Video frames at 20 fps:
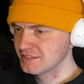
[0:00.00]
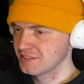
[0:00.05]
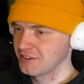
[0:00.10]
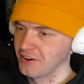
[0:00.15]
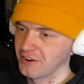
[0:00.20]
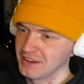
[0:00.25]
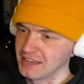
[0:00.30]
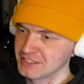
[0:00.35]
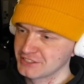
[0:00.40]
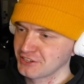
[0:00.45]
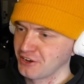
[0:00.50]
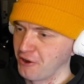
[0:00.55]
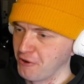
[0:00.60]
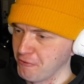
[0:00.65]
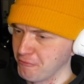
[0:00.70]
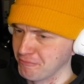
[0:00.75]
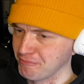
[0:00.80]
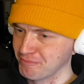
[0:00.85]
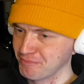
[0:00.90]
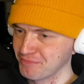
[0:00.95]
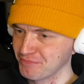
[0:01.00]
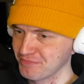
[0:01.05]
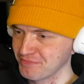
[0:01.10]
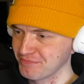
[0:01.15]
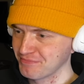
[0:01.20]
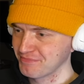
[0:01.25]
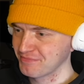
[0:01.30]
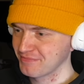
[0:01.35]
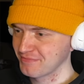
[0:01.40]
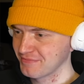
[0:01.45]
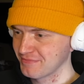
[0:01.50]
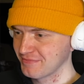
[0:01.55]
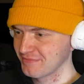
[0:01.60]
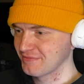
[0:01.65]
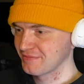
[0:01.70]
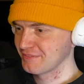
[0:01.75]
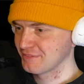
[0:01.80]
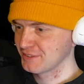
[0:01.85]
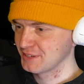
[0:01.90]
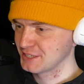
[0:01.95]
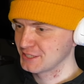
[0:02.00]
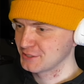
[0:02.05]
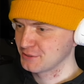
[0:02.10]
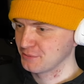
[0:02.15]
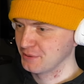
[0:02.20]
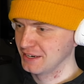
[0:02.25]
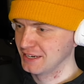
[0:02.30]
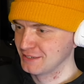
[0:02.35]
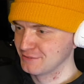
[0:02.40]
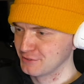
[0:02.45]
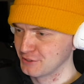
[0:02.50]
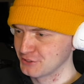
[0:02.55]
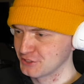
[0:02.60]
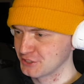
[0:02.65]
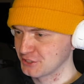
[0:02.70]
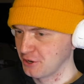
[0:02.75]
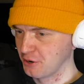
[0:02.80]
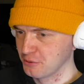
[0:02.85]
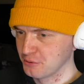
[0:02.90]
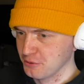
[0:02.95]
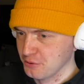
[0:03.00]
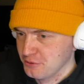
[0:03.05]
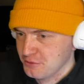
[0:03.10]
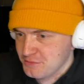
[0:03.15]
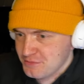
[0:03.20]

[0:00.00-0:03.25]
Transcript: Let's go. Krillin versus Goku.